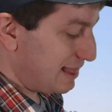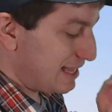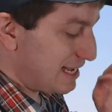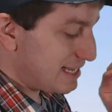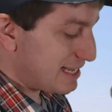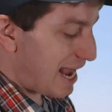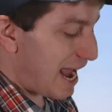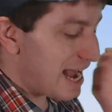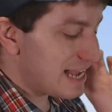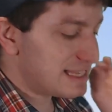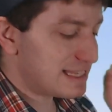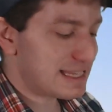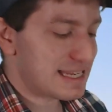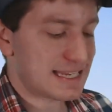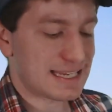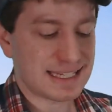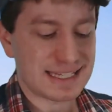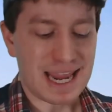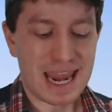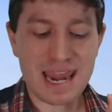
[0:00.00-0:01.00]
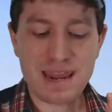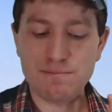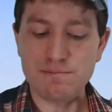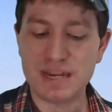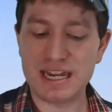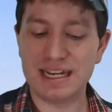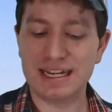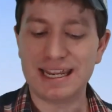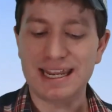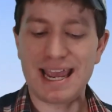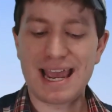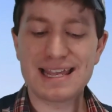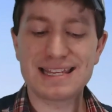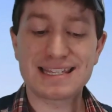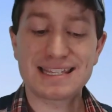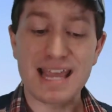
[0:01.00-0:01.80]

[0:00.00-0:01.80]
this has the same meaning as